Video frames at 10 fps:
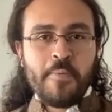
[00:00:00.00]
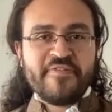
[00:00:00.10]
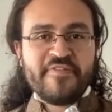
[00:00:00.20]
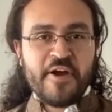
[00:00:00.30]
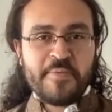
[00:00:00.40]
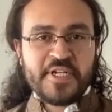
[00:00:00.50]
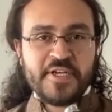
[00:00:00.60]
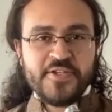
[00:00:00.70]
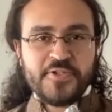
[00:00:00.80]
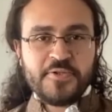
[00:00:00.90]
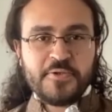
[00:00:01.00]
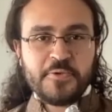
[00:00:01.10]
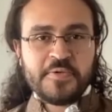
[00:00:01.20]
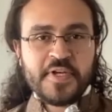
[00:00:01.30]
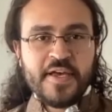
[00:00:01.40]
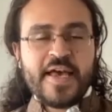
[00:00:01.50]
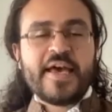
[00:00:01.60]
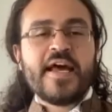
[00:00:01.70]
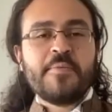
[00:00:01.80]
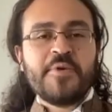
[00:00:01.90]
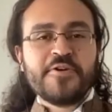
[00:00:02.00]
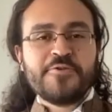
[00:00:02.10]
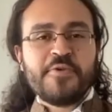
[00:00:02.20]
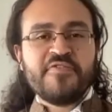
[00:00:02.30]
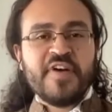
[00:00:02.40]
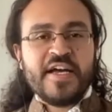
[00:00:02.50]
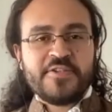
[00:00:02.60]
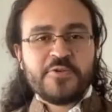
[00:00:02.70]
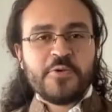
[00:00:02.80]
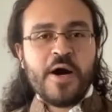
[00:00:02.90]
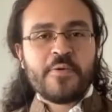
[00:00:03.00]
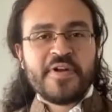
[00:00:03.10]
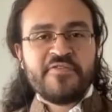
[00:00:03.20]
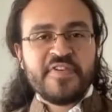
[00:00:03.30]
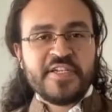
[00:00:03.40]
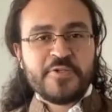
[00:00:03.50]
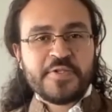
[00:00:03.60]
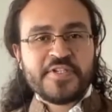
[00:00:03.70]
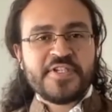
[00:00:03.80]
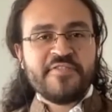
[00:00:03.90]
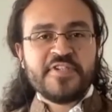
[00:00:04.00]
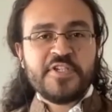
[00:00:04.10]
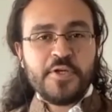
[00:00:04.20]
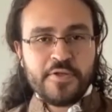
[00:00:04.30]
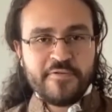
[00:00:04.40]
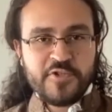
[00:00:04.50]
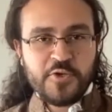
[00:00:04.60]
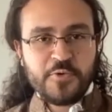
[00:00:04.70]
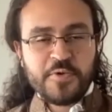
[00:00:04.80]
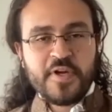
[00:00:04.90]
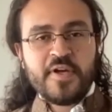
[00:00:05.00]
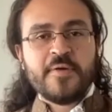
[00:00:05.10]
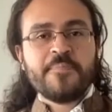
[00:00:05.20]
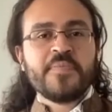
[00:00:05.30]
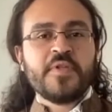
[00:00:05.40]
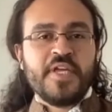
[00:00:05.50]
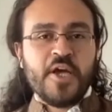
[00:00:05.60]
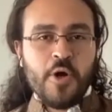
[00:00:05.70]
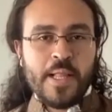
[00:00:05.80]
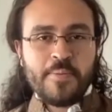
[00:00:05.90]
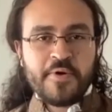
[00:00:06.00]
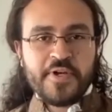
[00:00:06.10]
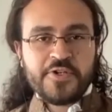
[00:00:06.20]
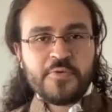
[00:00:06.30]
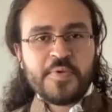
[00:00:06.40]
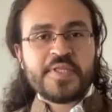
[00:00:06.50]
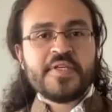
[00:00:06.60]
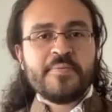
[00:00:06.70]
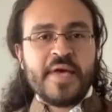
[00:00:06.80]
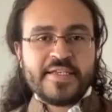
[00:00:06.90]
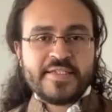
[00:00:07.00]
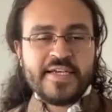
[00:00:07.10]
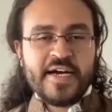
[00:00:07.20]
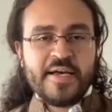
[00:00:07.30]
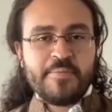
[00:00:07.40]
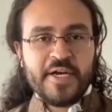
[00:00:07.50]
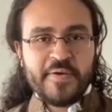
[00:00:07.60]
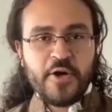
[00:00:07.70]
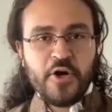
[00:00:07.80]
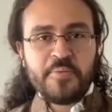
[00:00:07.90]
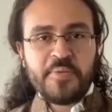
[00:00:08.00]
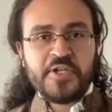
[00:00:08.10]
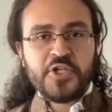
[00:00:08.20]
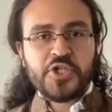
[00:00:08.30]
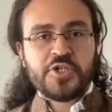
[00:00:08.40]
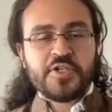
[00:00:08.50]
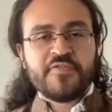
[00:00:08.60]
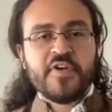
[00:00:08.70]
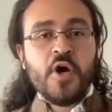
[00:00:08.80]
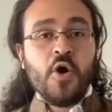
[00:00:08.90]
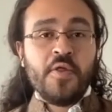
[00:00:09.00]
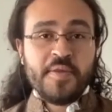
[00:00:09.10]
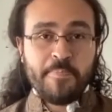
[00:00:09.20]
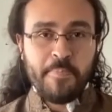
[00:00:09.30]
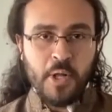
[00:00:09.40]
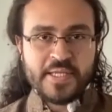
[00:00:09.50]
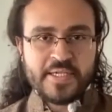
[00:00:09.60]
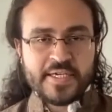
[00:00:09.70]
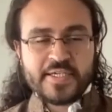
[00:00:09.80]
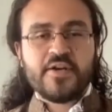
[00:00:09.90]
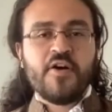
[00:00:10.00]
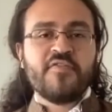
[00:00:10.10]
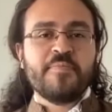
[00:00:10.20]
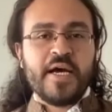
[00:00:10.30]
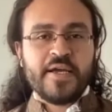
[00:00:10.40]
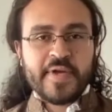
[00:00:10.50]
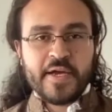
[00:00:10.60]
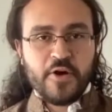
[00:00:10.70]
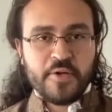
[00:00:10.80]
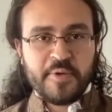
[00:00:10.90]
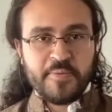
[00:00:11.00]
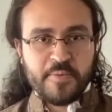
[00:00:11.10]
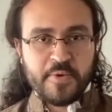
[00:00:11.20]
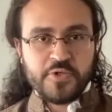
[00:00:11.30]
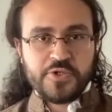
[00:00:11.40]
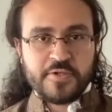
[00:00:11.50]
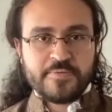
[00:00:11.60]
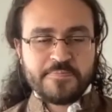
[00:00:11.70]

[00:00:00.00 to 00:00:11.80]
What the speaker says: Environment Institute, and I'm here to invite you to our event on the 17th of June in collaboration with the SEI Bioeconomy Initiative on the politics of bioeconomy promotion.